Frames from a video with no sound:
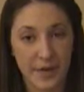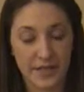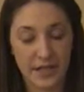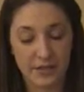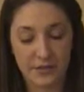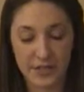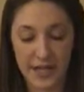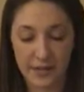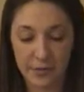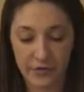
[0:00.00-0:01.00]
spectators
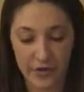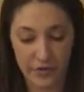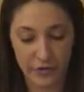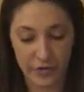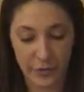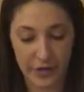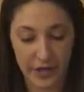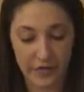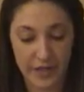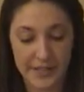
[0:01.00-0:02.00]
attend professional
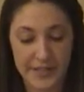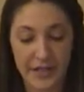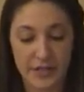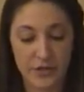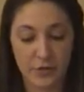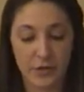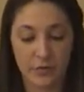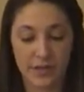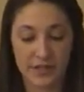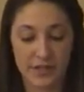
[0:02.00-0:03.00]
sporting events, they assume the
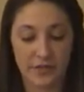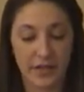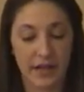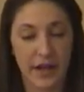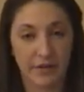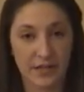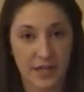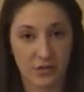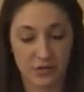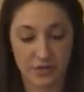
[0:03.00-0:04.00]
risks of the inherent
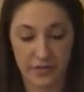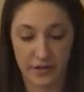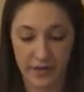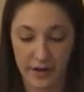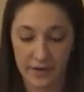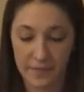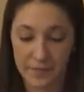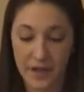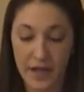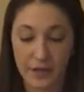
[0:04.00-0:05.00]
dangers of the event,
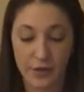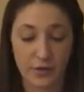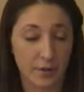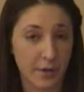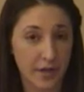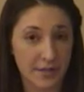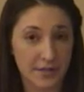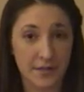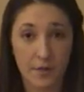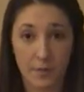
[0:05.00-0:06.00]
including
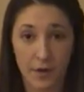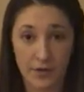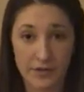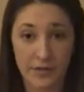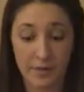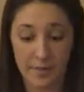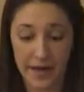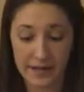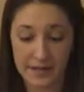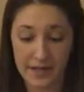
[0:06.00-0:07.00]
pucks, balls,
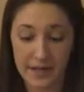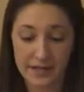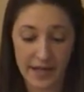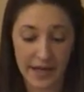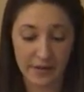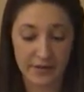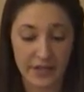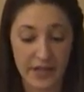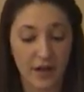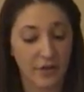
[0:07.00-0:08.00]
bats,
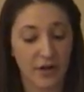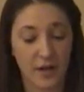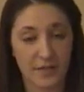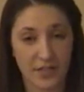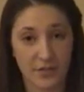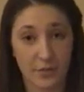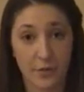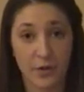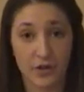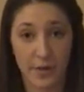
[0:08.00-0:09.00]
tires, and other objects
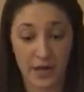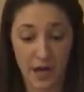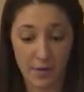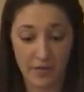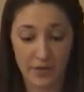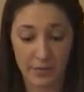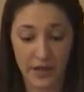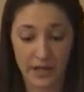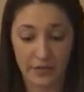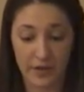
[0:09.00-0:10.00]
which may come off the
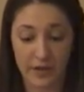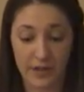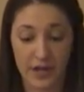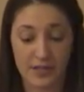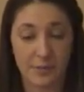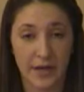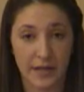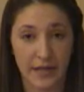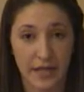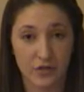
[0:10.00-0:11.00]
playing field and cause
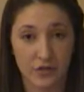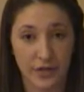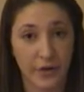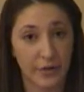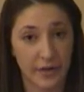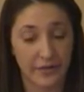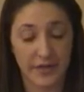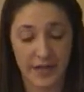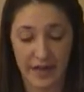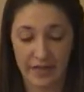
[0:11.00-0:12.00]
bodily injury or
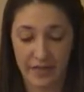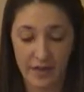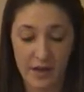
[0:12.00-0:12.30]
even death.